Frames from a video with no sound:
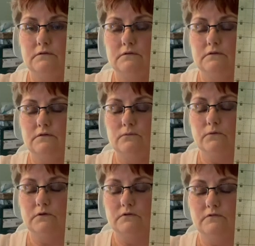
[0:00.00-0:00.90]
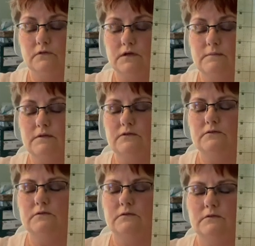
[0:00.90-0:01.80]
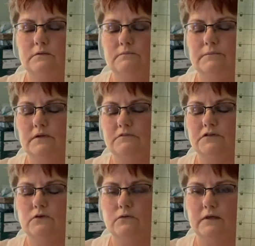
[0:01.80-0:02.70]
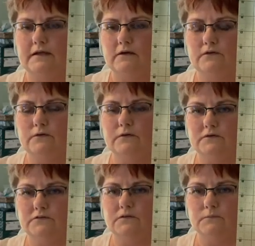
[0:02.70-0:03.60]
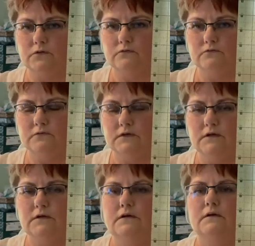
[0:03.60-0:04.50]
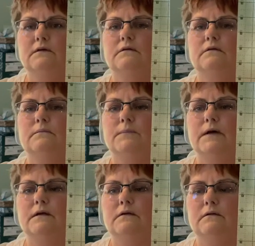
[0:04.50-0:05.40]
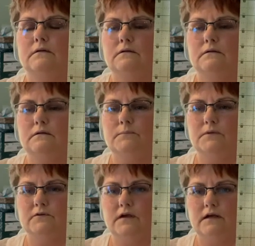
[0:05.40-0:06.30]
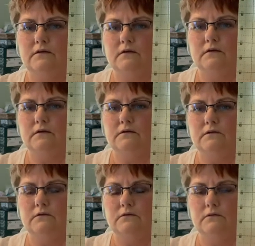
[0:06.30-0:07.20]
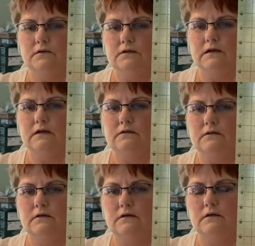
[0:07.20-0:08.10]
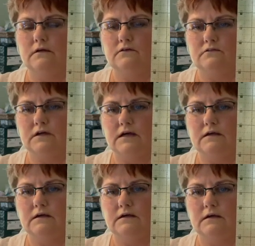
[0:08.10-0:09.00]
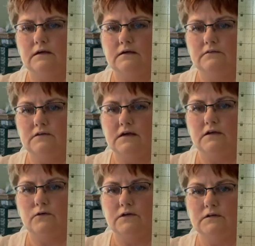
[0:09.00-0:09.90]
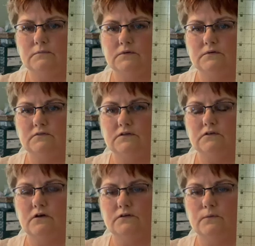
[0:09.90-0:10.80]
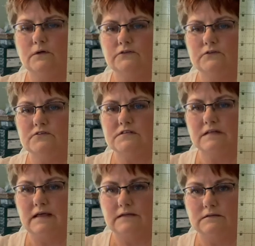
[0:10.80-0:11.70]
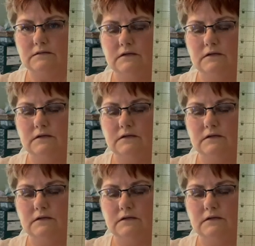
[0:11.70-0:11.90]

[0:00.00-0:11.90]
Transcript: It's wonderful. I mean, if you don't hang on to it, it's going to move. But you put your hand on it to hold it down as you're cutting, and it's not going to move. It's called Quilter Select.